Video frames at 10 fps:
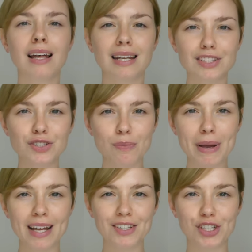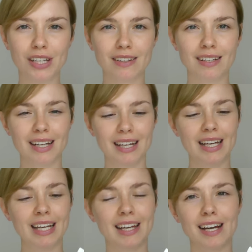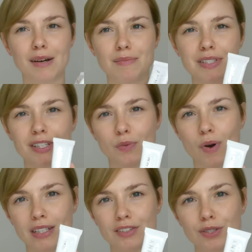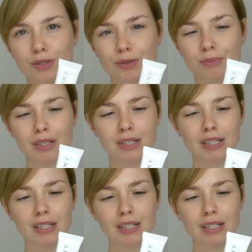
Let's talk packaging. It comes in a white tube